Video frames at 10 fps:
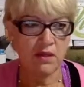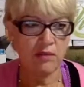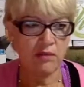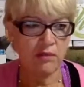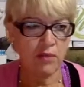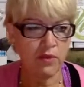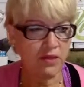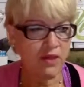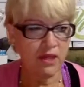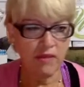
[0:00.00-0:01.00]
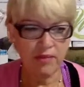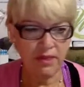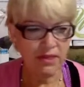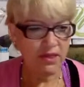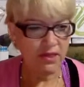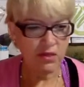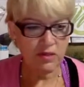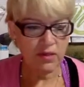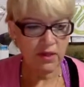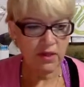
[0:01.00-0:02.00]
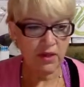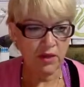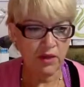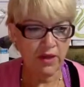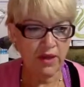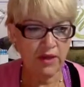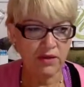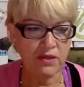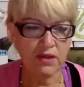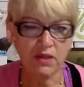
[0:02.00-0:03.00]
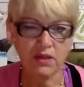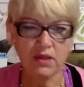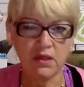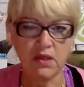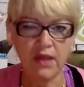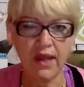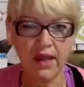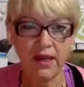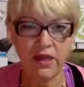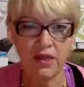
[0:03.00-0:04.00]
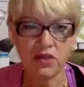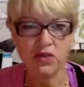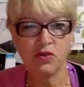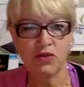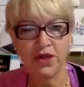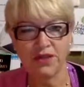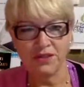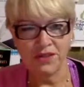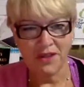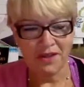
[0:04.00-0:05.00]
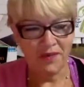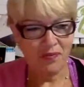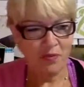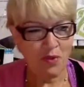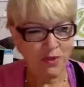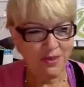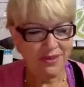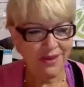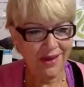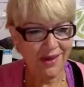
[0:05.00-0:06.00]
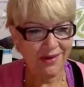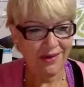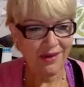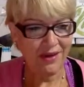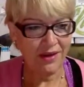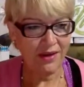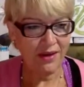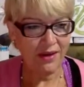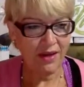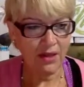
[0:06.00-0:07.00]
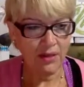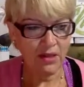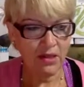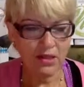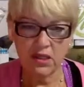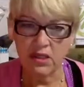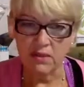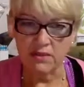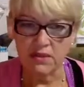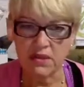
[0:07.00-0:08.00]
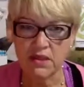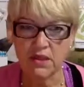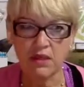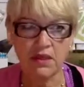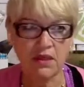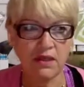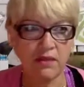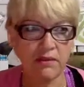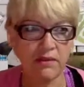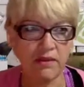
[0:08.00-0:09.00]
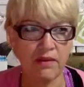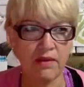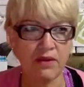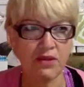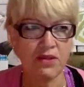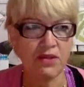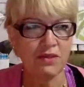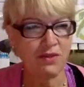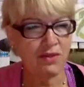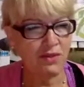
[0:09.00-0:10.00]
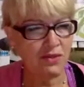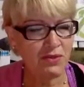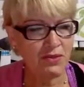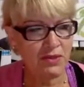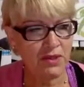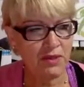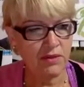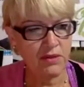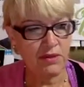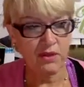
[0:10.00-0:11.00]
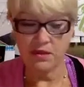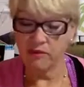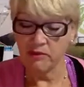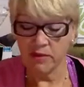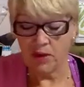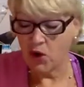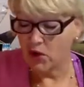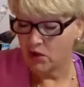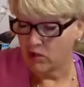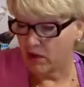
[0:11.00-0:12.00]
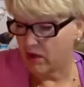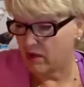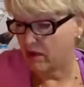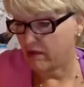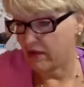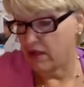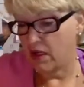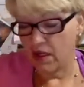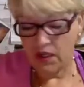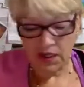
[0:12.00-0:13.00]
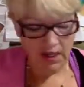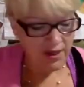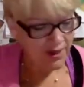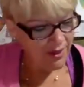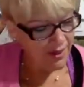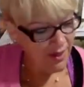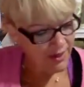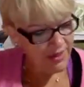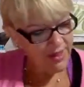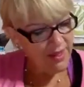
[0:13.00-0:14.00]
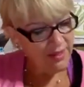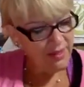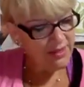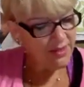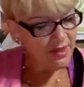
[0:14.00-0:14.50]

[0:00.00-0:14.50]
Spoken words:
Boys can compete against one another without hating each other's guts. Boys can collaborate in teams. There are just some social skills that some of them are hardwired even. And I think that